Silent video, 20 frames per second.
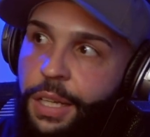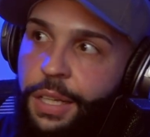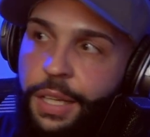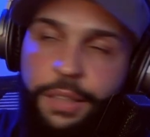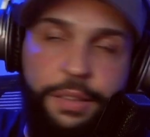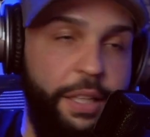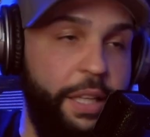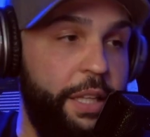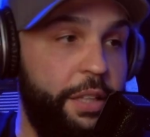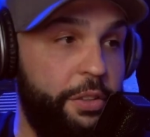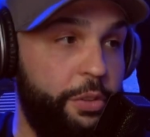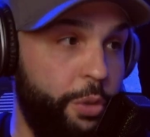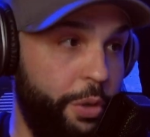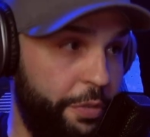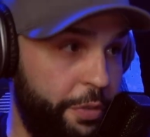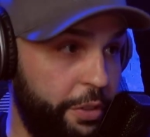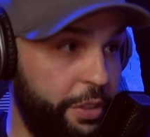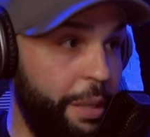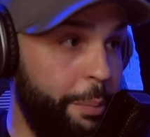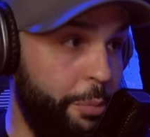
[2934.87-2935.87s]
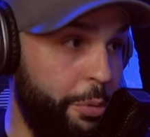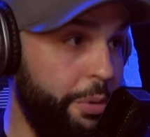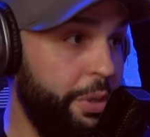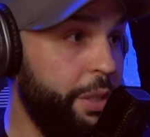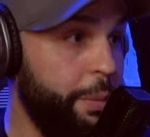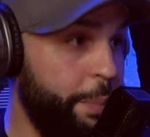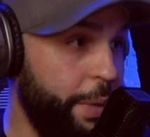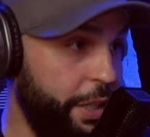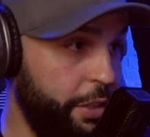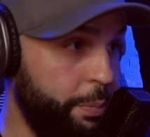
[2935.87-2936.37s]
let's say this door, for example, we're
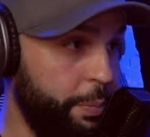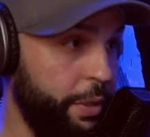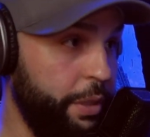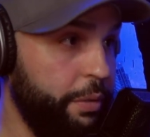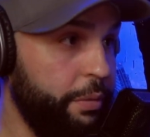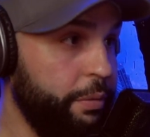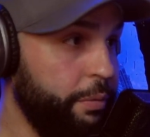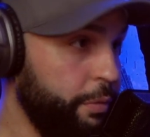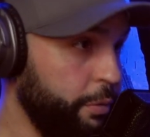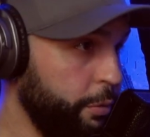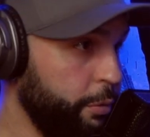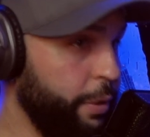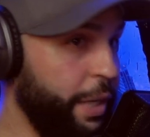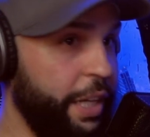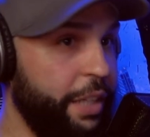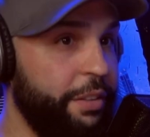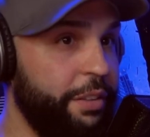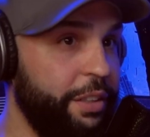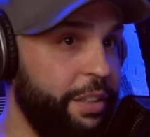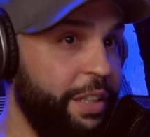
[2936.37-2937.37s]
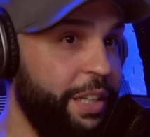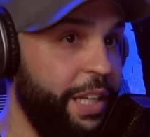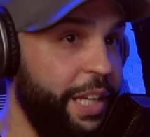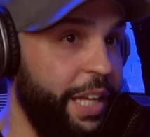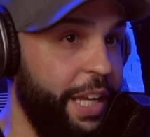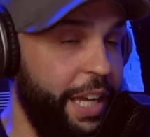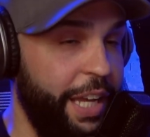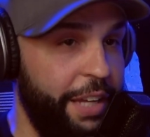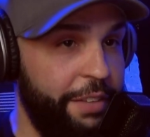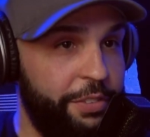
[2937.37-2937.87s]
in the basement, right?
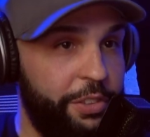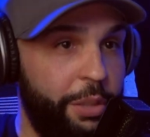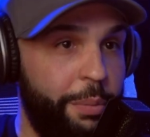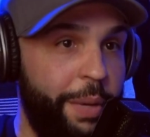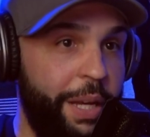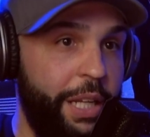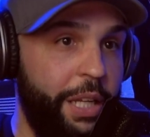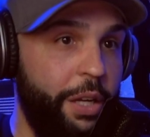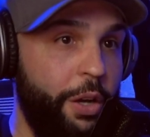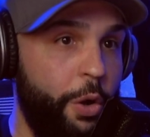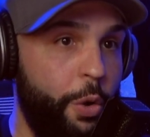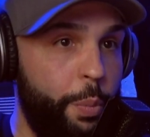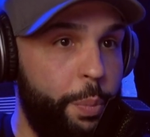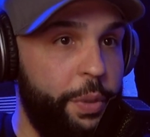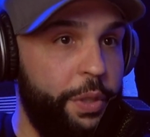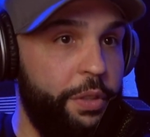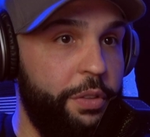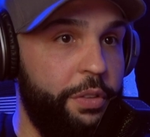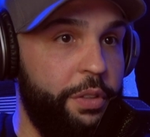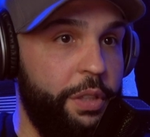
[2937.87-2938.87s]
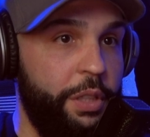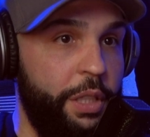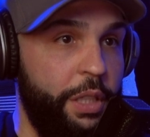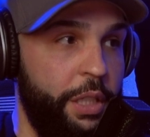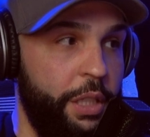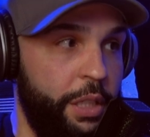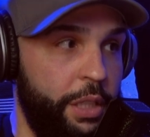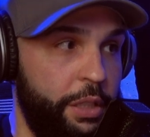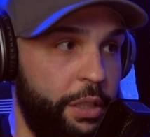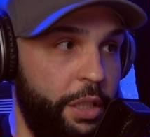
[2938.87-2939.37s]
If somebody opens
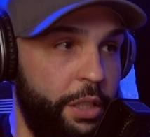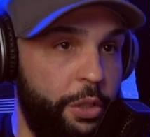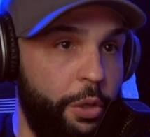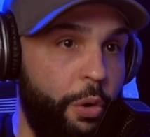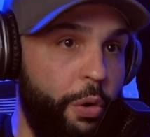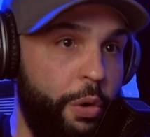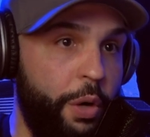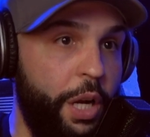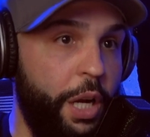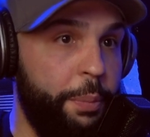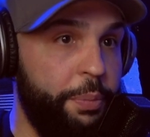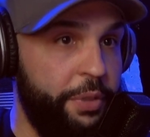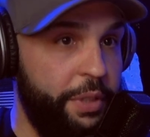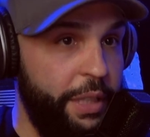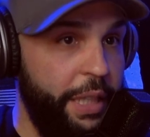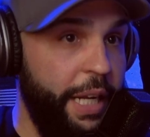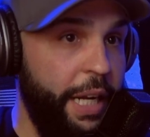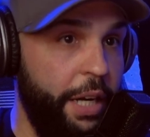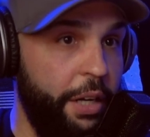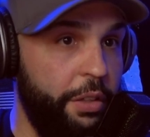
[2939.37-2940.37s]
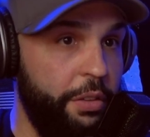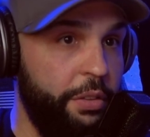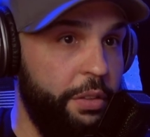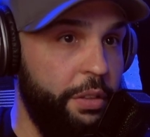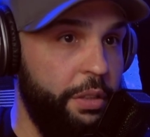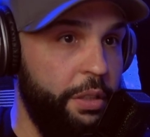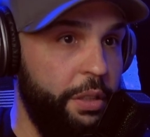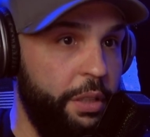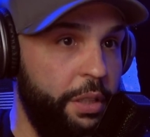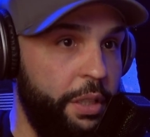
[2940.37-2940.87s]
the door upstairs,
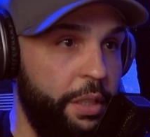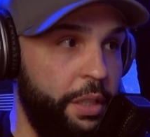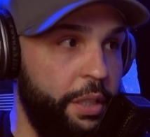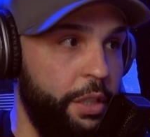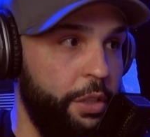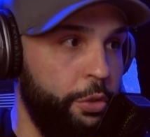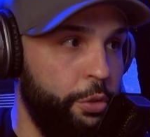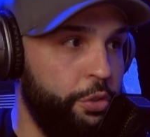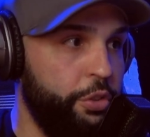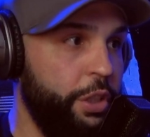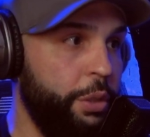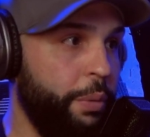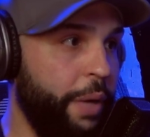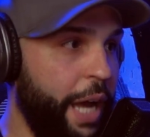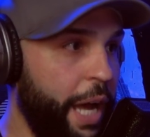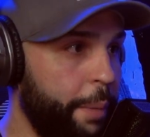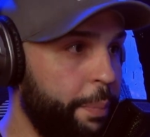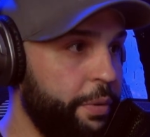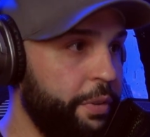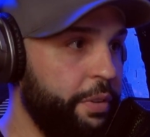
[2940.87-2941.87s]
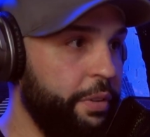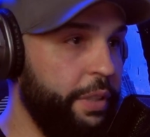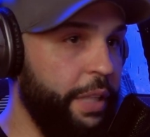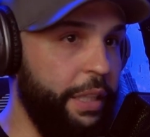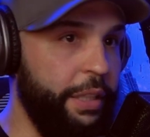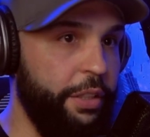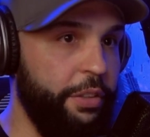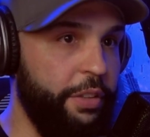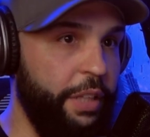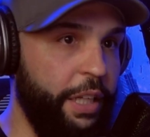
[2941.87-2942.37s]
usually what happens is
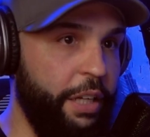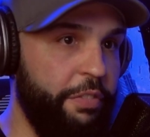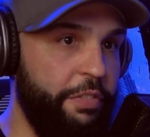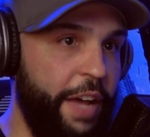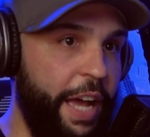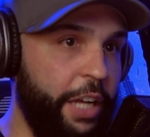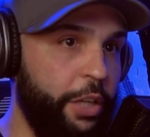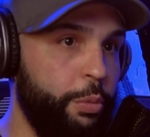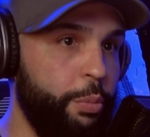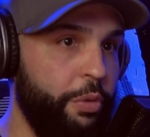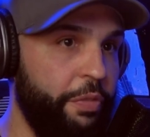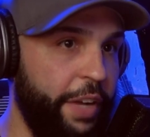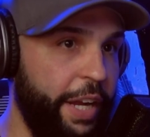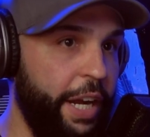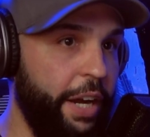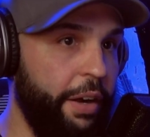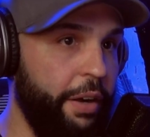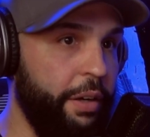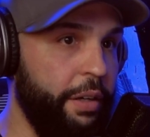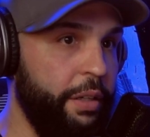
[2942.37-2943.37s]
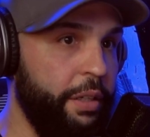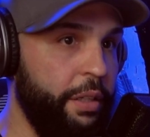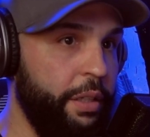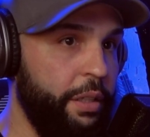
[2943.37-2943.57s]
that there's like a vacuum of air